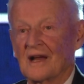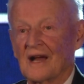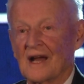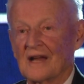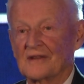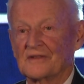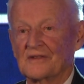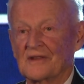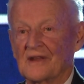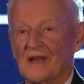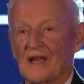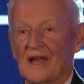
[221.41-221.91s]

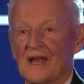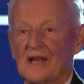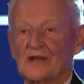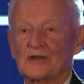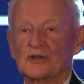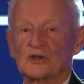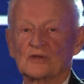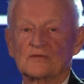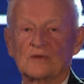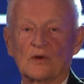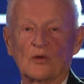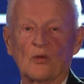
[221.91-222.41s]
at the
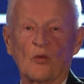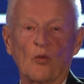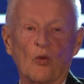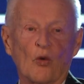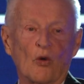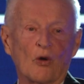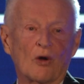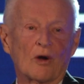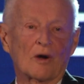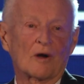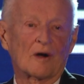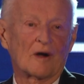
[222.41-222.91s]
end of a
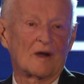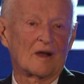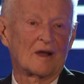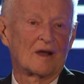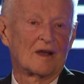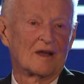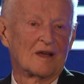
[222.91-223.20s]
war